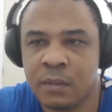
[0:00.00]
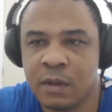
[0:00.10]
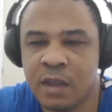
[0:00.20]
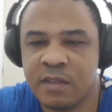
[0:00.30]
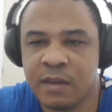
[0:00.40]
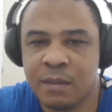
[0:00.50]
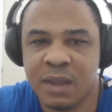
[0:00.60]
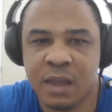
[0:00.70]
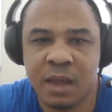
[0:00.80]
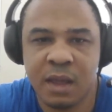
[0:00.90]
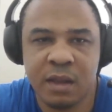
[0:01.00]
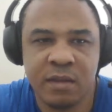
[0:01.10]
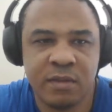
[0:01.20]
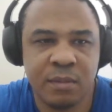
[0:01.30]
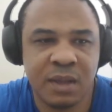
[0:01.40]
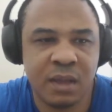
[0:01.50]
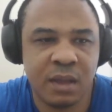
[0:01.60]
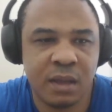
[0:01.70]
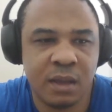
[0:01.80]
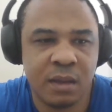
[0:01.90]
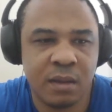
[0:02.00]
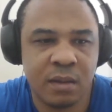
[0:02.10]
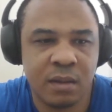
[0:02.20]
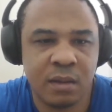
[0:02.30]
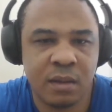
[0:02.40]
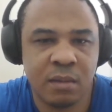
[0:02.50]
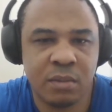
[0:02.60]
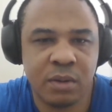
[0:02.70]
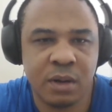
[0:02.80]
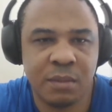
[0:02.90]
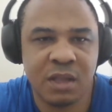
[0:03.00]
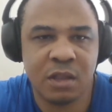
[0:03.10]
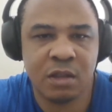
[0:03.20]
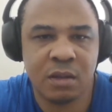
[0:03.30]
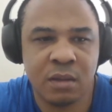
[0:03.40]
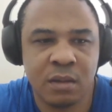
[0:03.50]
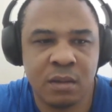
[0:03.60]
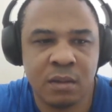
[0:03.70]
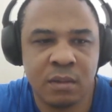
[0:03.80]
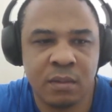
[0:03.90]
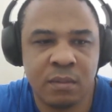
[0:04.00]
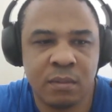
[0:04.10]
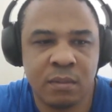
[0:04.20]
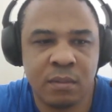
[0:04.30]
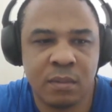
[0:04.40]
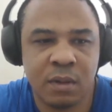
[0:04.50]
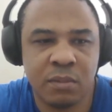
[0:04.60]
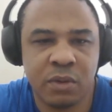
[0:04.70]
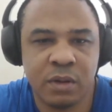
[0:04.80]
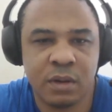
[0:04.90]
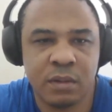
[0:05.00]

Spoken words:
That's enemy A needs to be import image. Import.